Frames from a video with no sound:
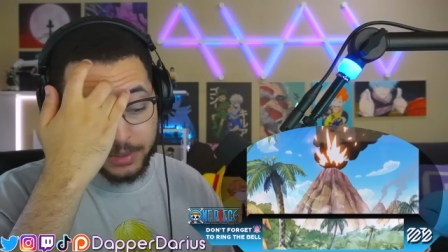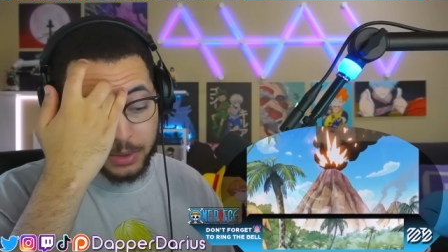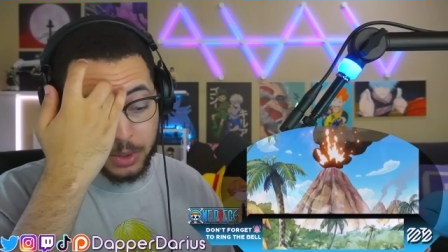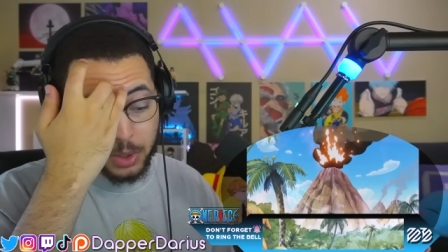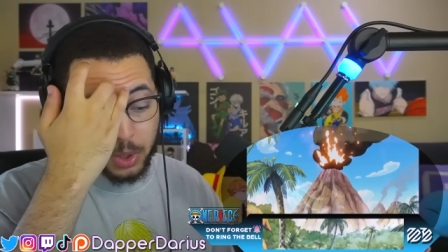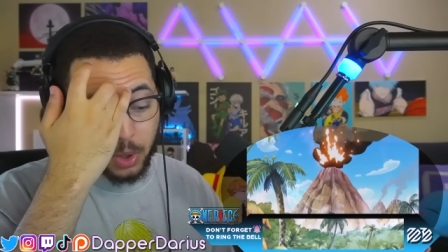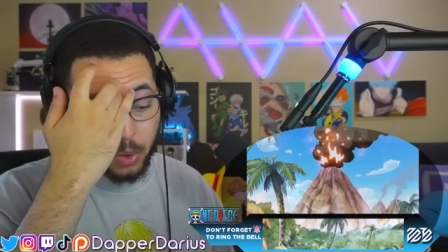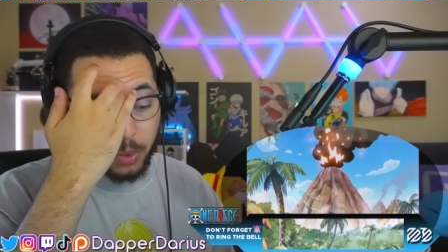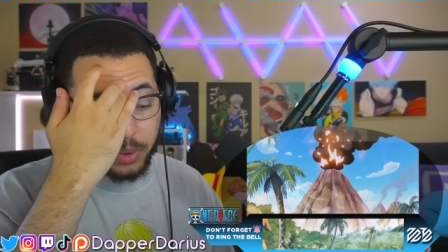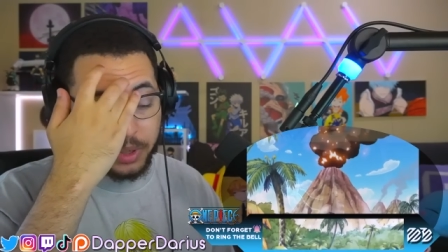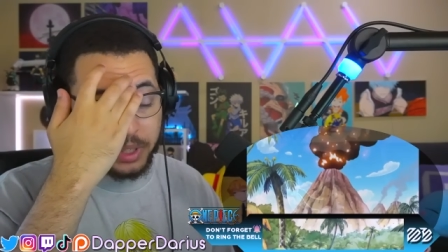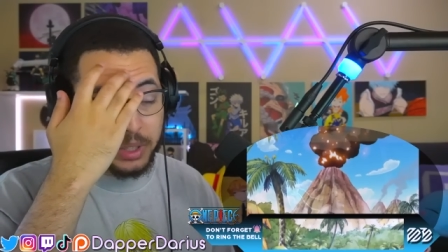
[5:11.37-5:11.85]

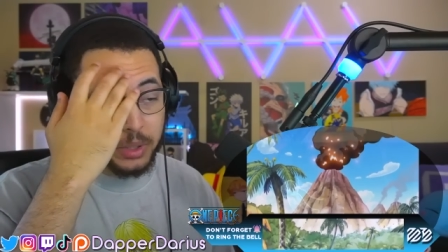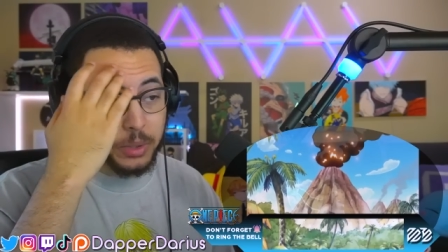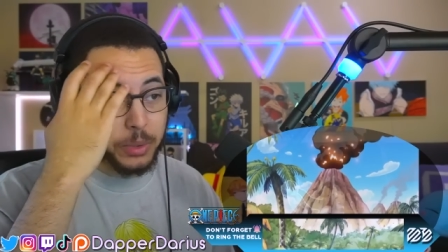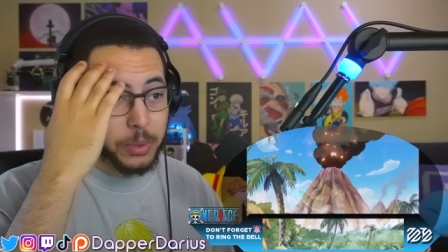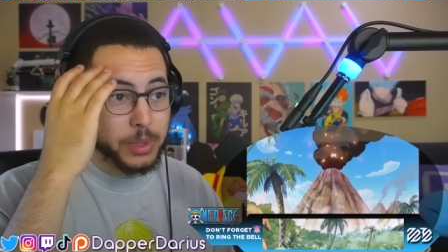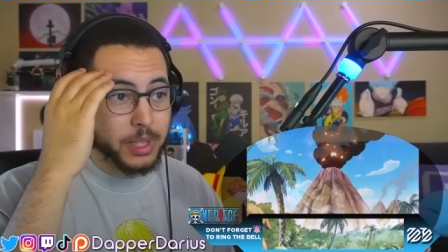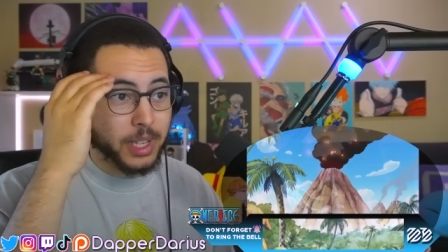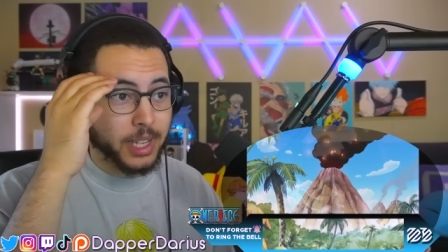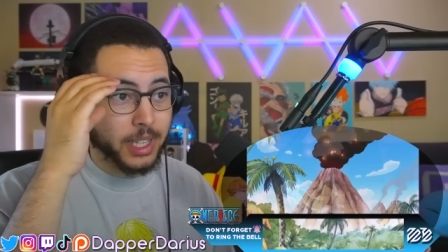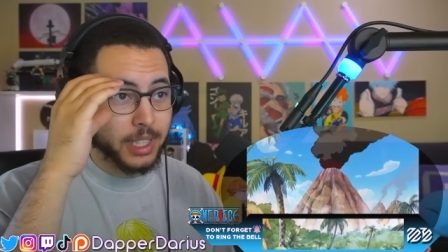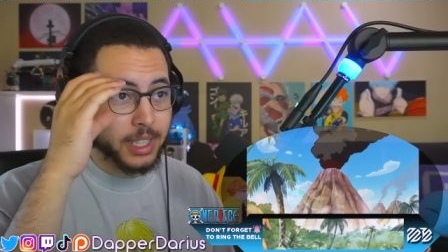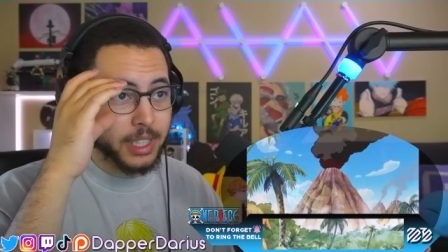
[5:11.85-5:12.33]
Dorry lose
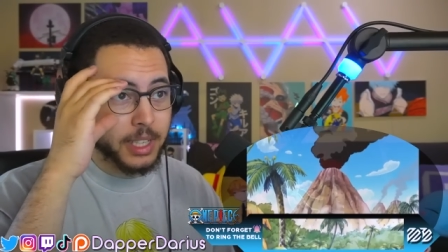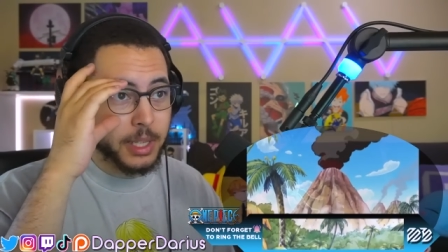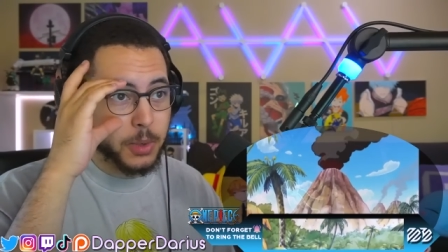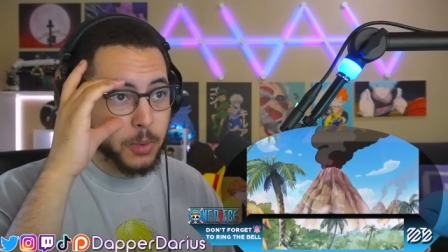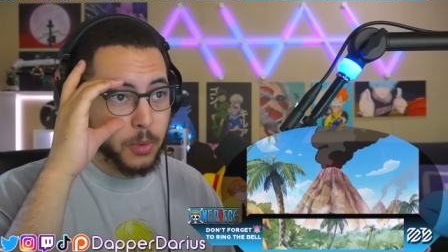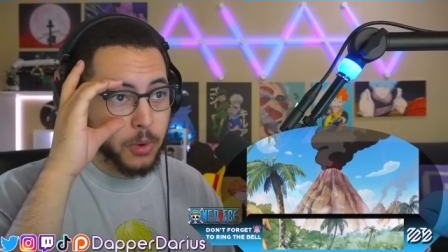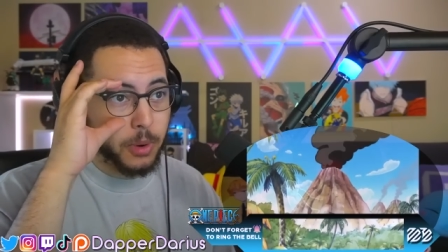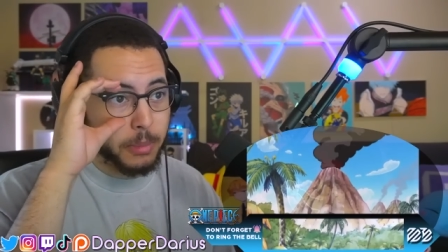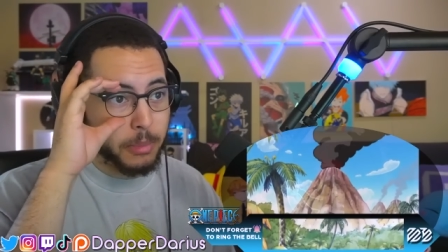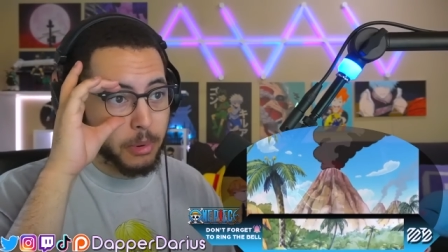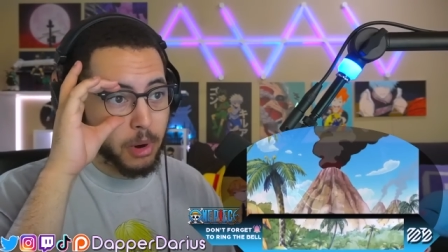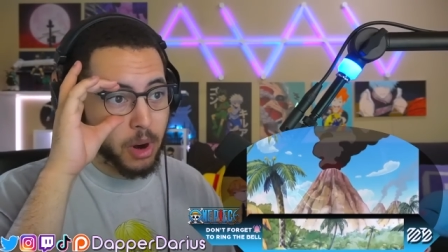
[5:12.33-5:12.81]
like this
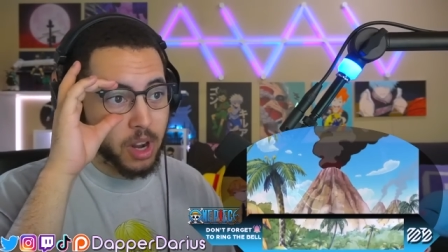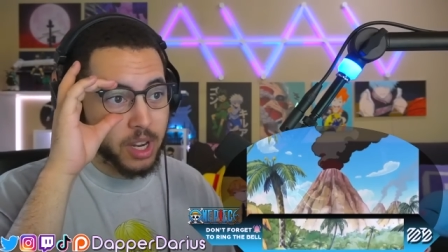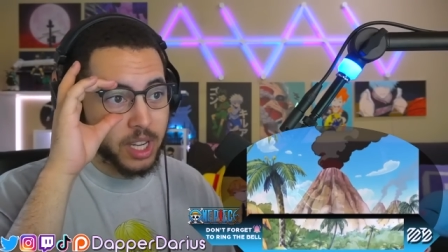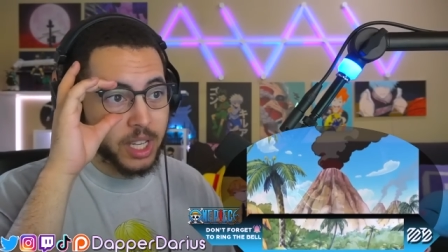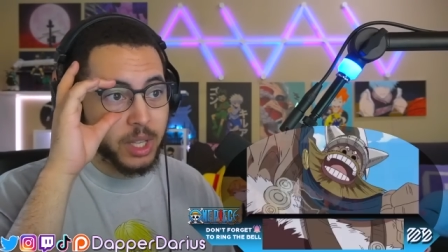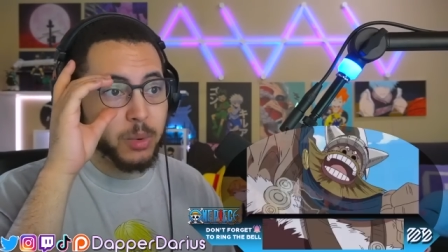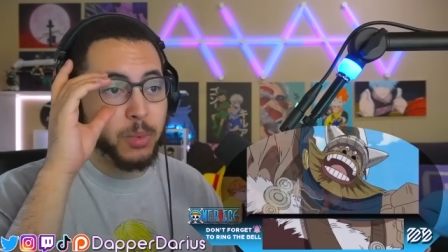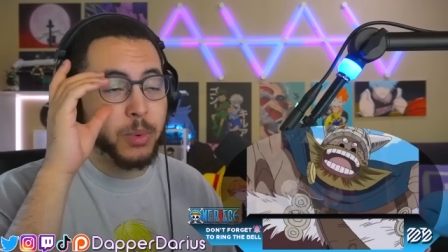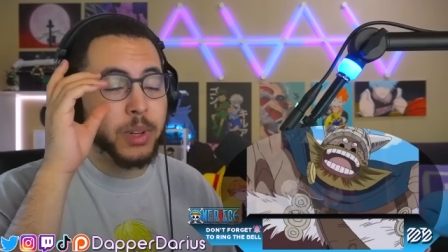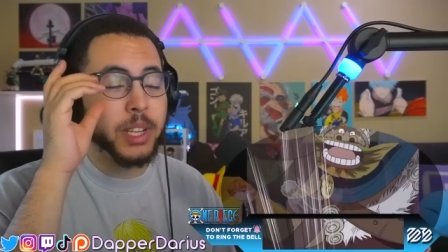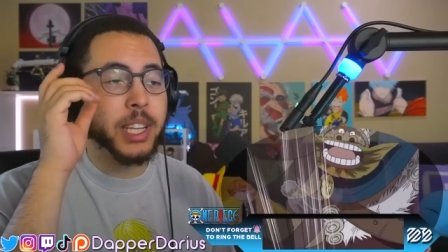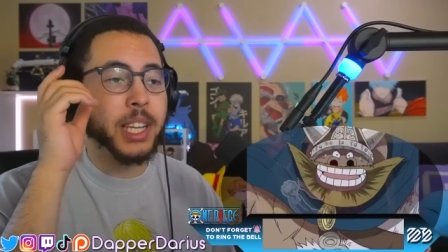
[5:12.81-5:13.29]
or
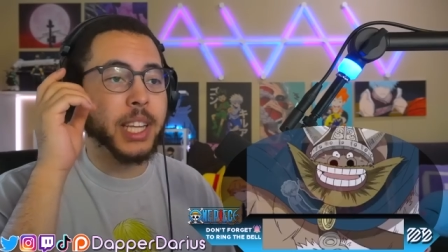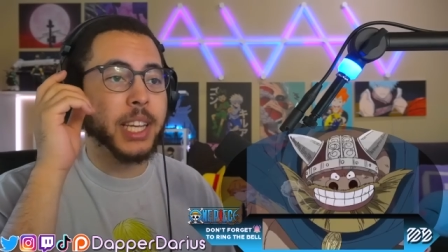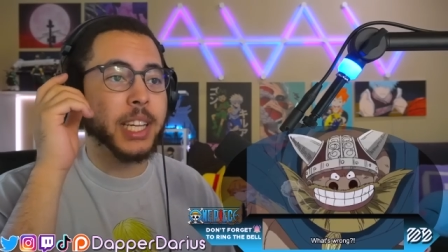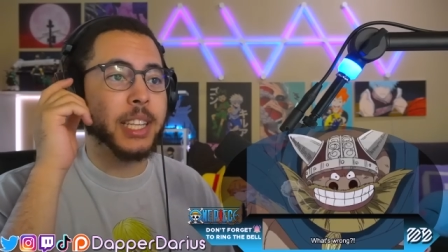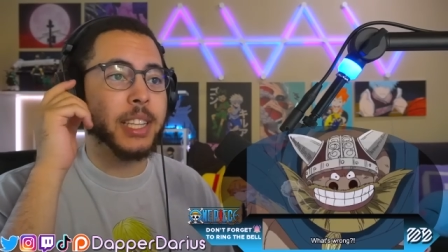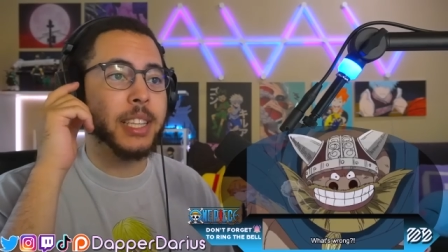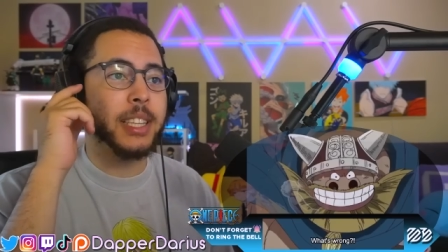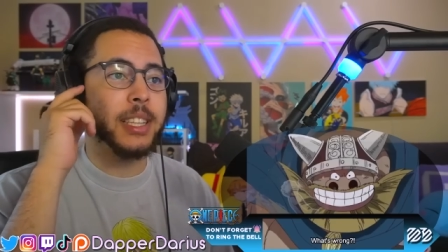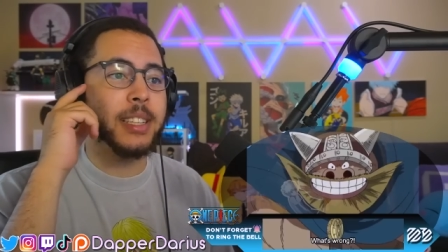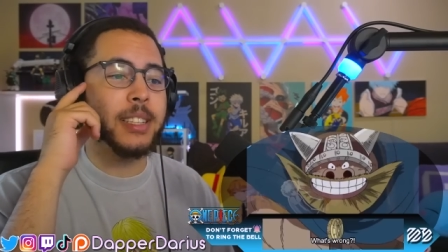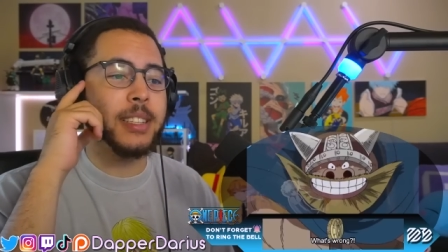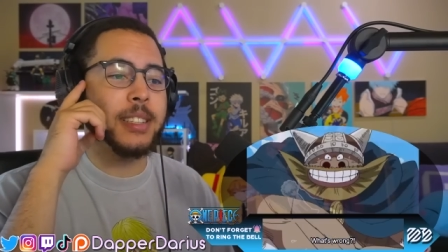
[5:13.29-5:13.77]
Broggy win like
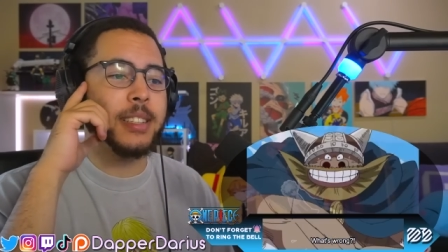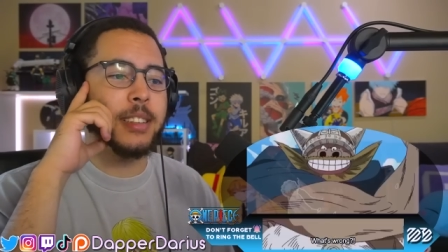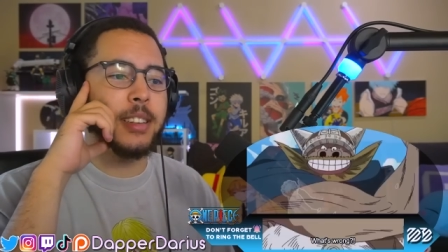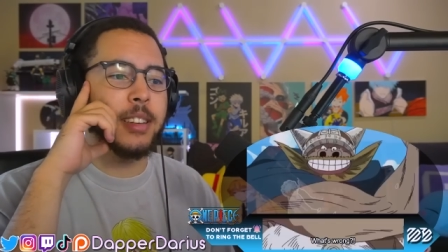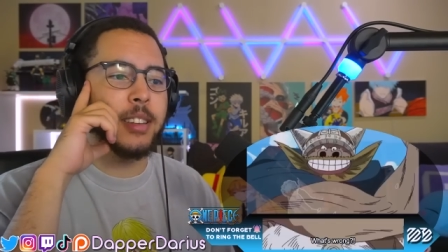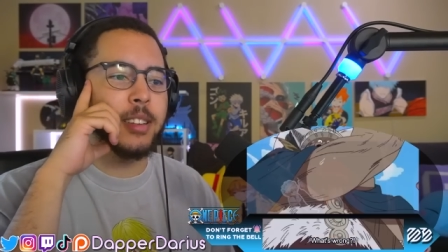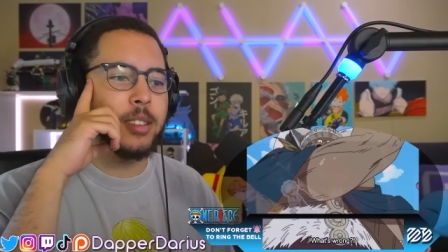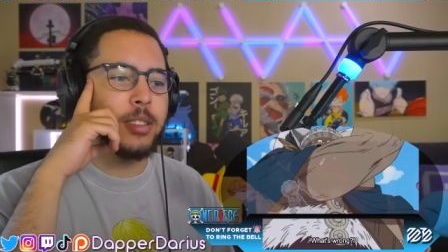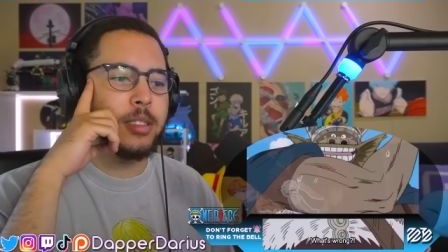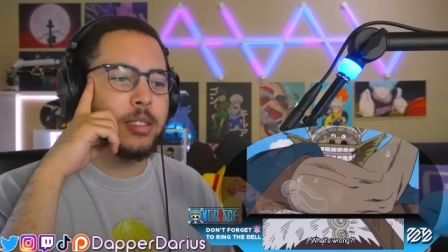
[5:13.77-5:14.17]
this, you know?